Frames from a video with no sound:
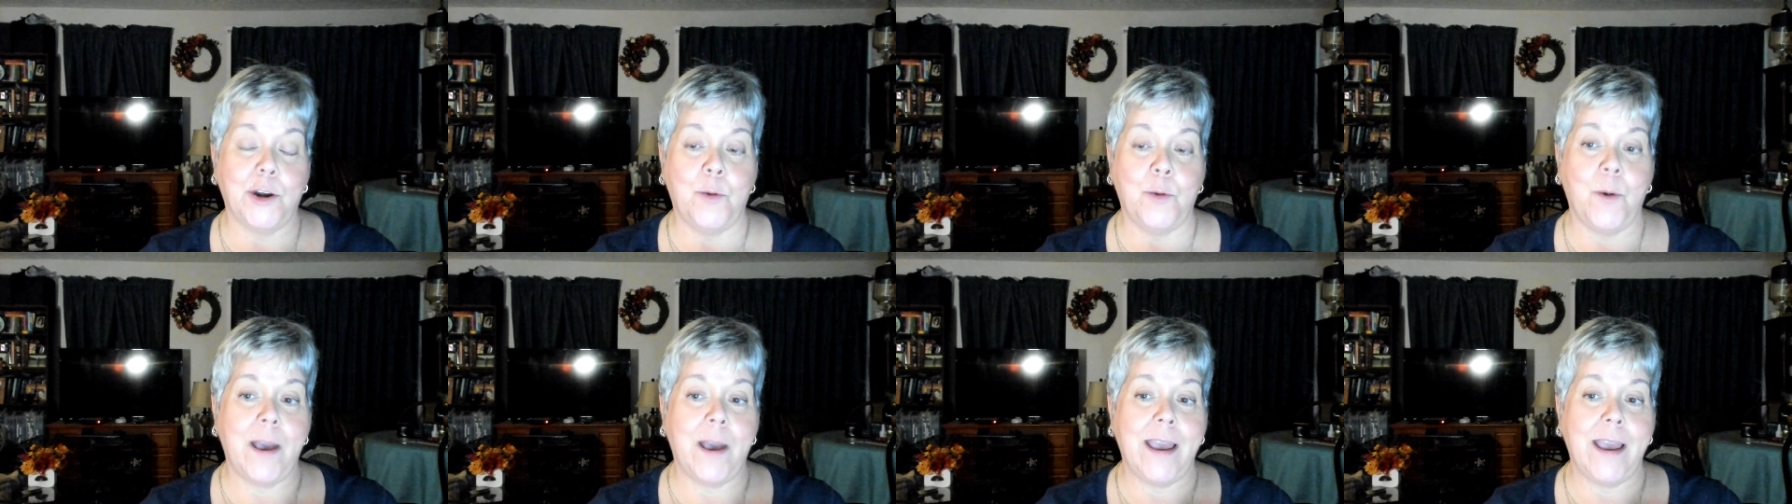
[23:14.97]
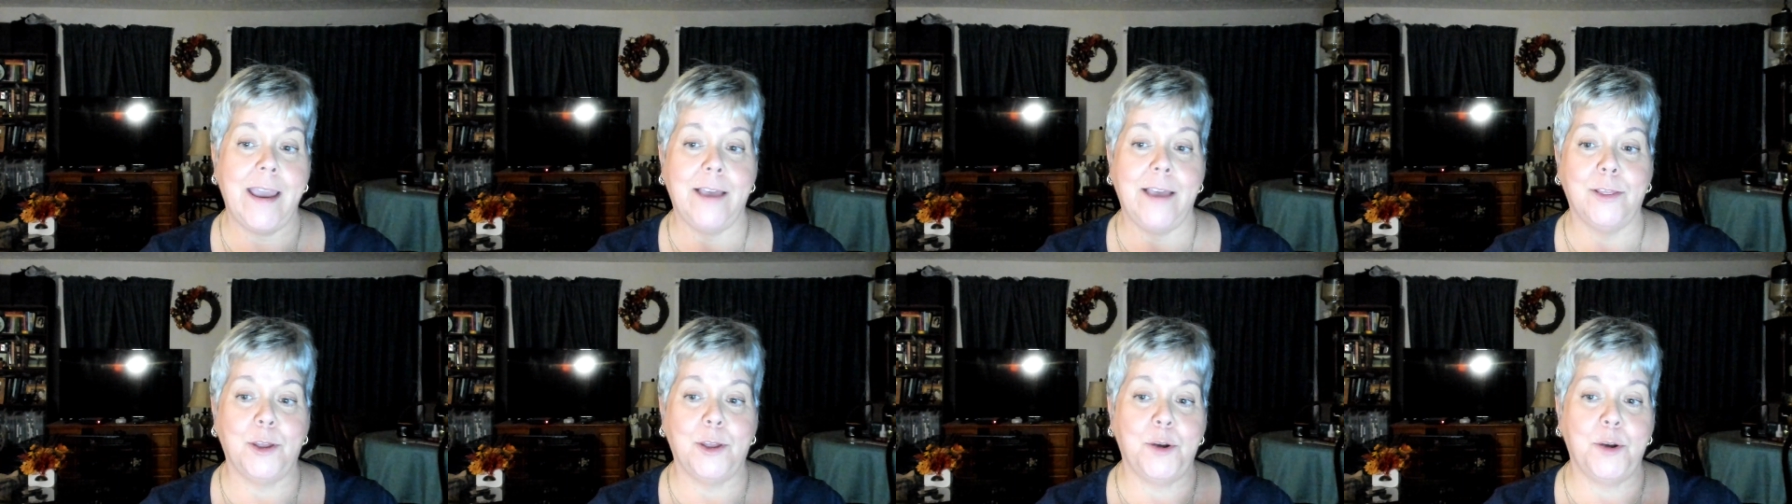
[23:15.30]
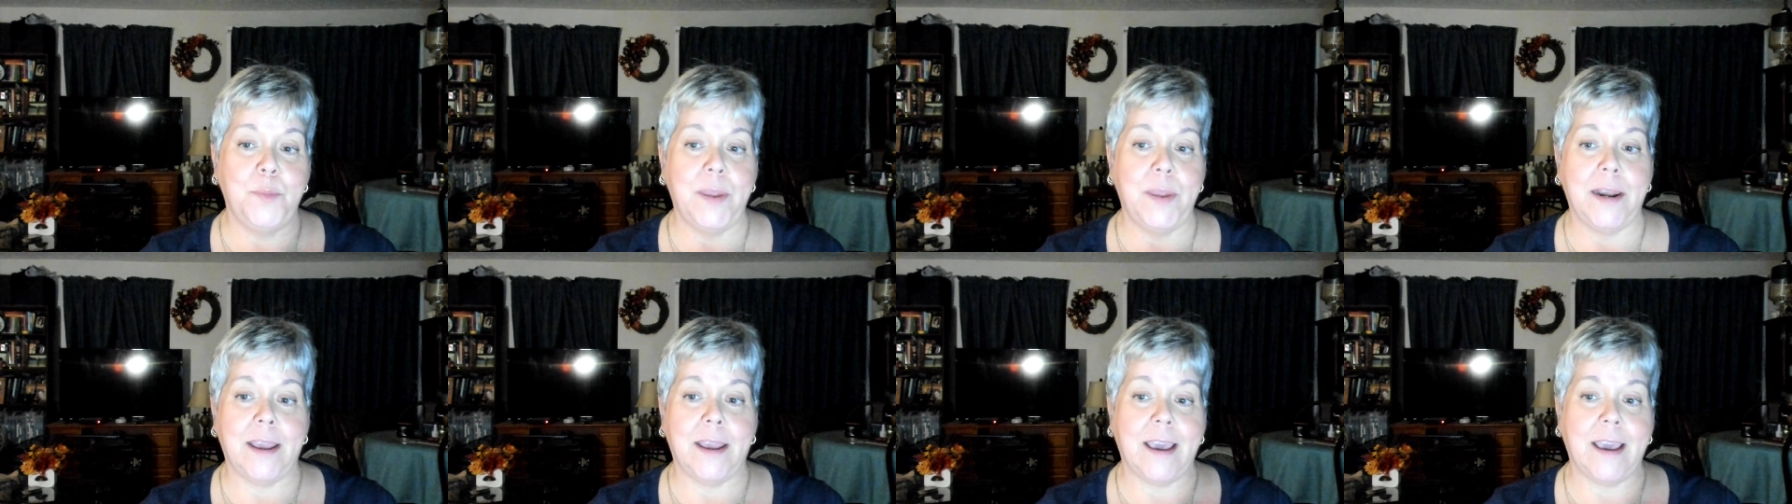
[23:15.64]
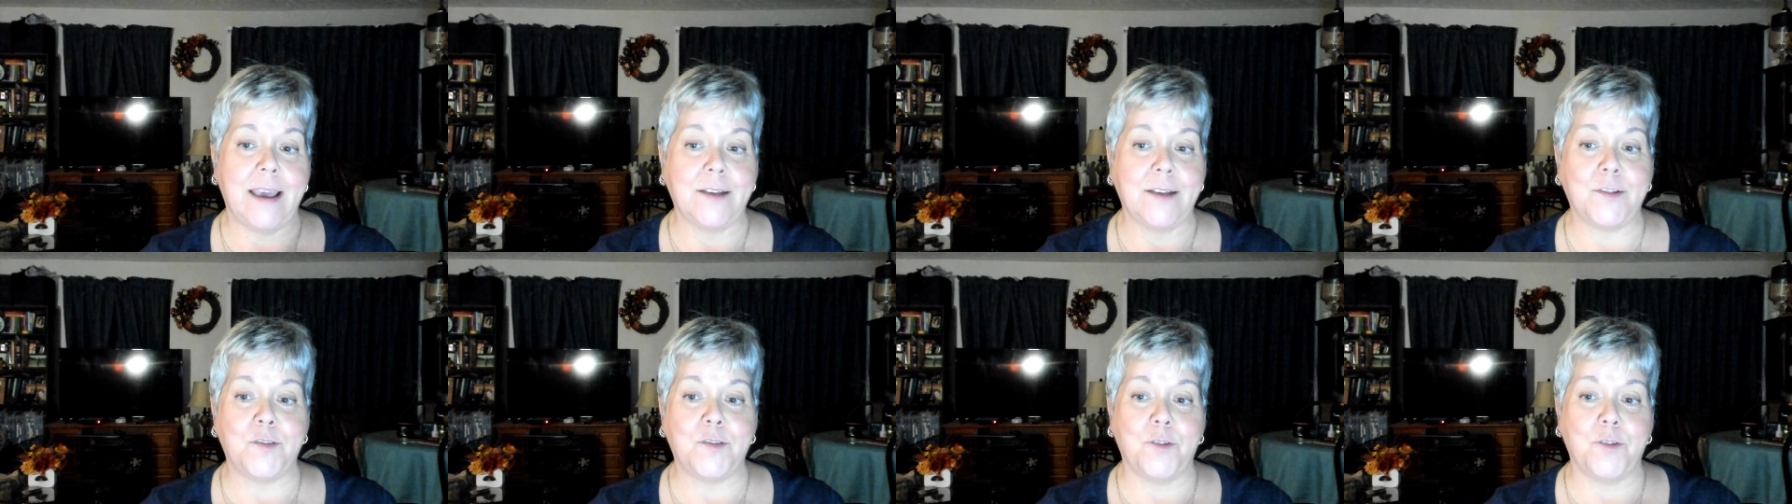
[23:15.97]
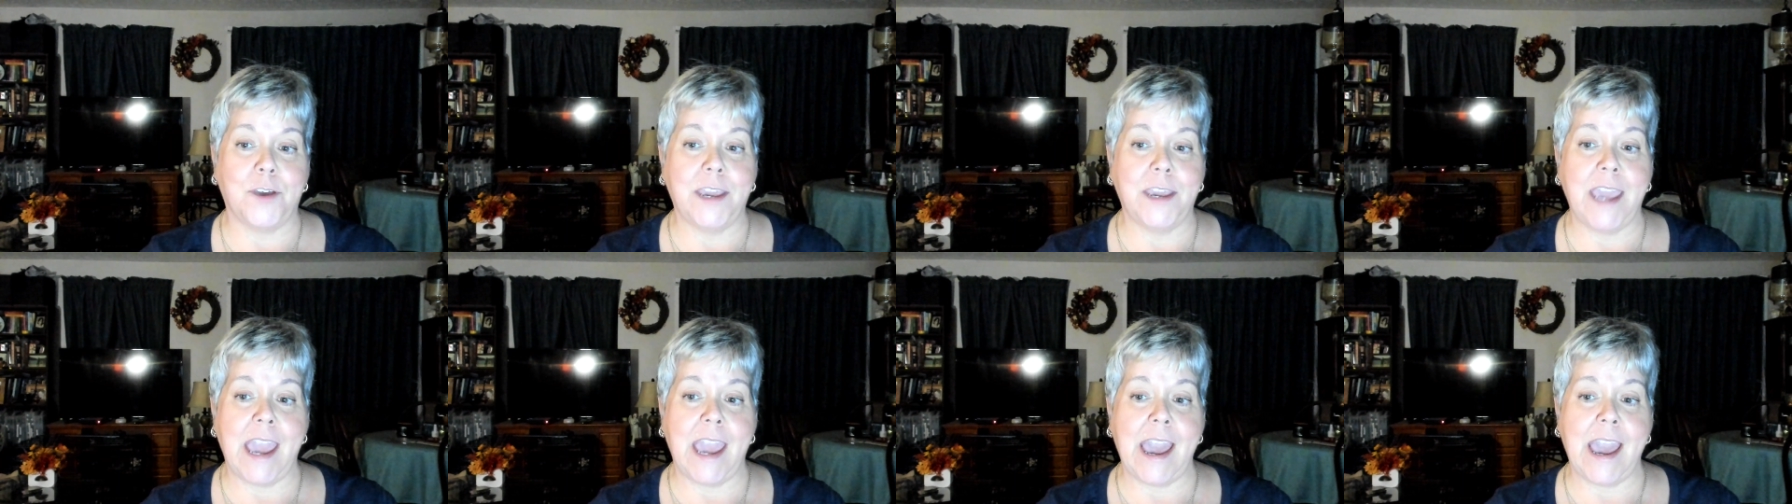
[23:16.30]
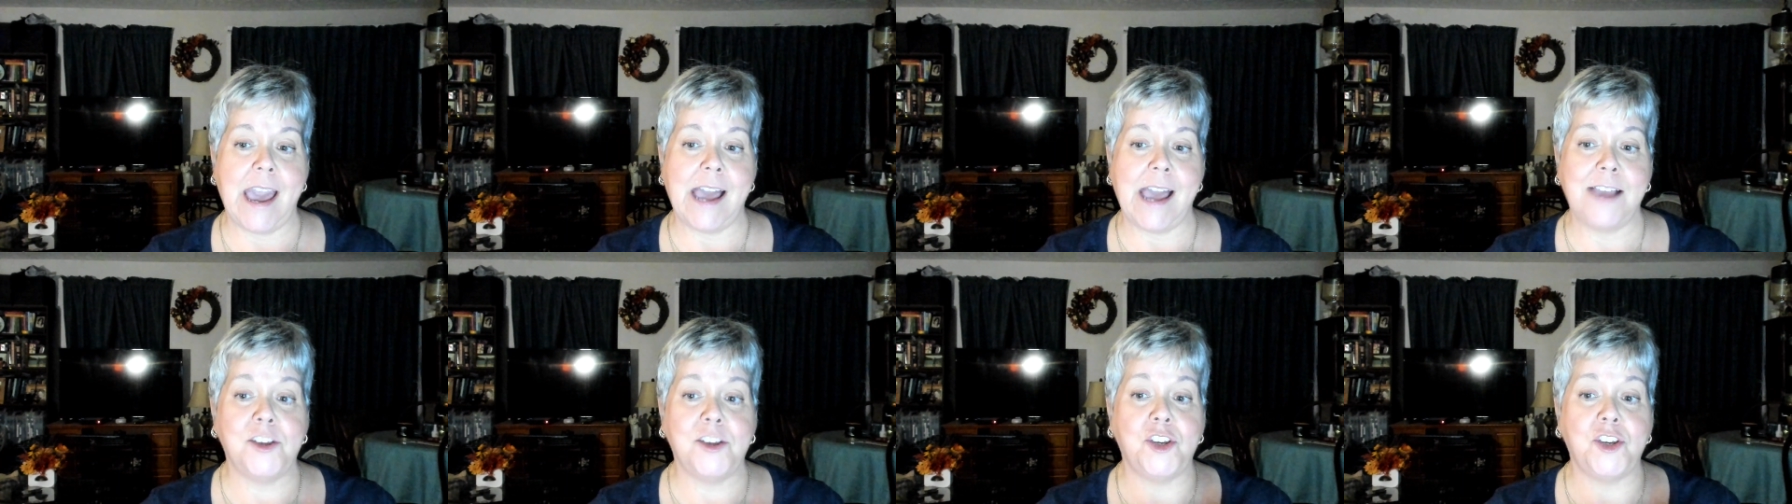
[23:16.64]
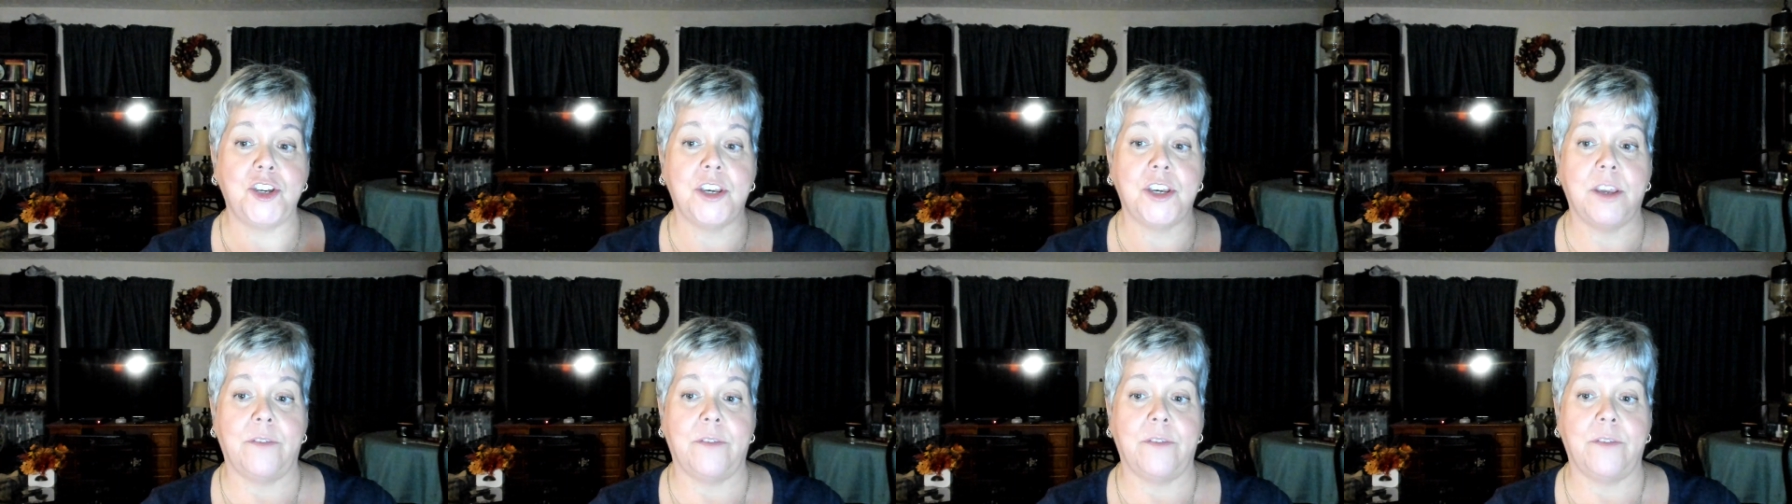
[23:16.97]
away a little bit of extra cash